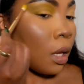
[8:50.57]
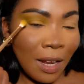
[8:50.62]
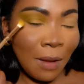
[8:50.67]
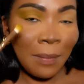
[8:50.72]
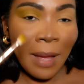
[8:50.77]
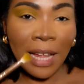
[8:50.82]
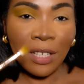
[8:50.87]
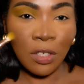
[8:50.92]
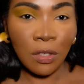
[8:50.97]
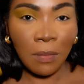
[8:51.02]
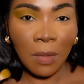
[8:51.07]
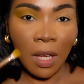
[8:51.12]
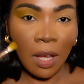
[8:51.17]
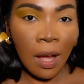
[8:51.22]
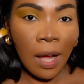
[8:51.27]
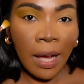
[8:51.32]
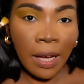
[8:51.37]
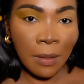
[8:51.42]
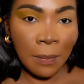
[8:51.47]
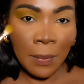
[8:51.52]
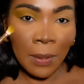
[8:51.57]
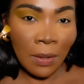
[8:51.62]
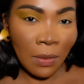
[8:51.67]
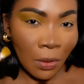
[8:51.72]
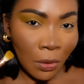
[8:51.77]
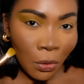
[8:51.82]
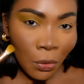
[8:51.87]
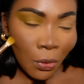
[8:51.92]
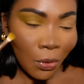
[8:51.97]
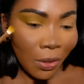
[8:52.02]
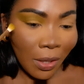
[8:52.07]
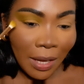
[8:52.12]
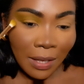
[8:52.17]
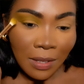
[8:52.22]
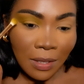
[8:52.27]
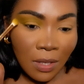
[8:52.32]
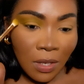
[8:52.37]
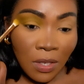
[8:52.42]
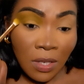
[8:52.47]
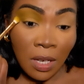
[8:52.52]
Imagine me hyping the look
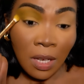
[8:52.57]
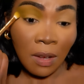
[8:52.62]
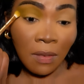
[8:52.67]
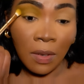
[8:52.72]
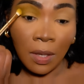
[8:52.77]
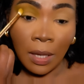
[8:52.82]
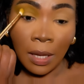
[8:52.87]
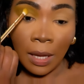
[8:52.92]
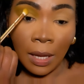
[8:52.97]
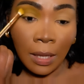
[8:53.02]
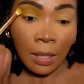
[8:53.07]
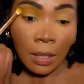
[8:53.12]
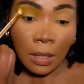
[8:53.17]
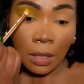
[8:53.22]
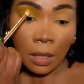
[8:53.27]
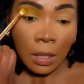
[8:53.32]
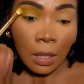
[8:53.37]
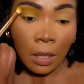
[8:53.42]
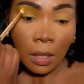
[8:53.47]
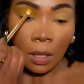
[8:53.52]
and it doesn't even hit.